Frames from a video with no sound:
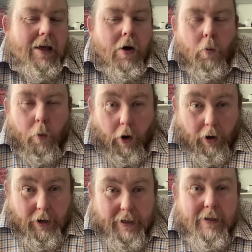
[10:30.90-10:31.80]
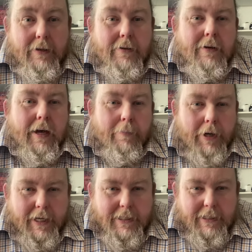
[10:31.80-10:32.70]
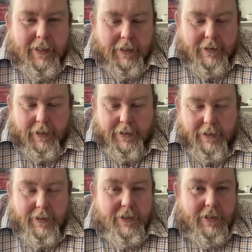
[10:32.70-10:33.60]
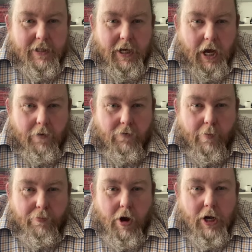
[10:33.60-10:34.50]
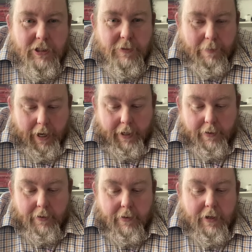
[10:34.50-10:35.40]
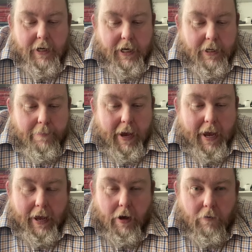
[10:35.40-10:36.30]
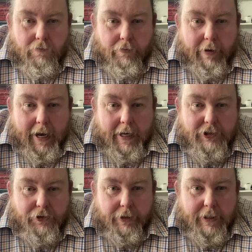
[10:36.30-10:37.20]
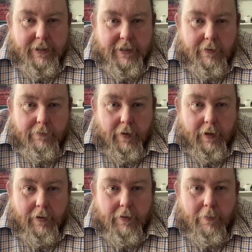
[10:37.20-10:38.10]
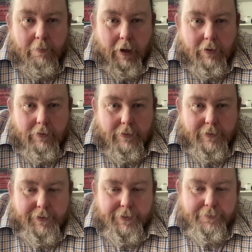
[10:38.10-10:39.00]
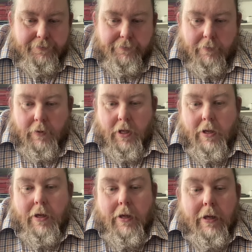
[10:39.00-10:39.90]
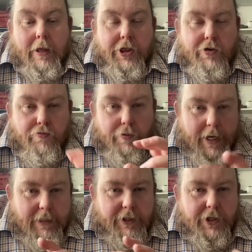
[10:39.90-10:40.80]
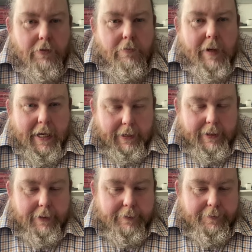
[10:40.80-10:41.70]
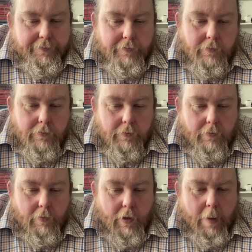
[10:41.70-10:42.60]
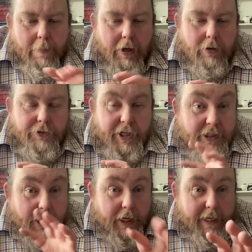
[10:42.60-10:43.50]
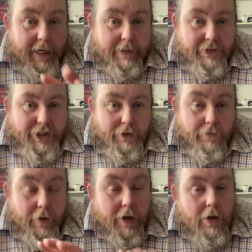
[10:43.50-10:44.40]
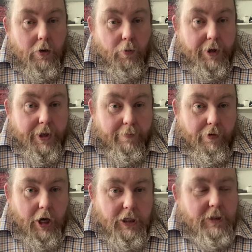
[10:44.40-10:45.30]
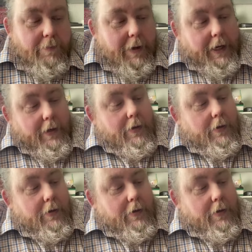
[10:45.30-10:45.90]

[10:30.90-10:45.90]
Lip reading: Why am I getting excited over a brass pin in a pair of rare solid silver buckles? The reason you make buckles entirely out of silver with a brass pin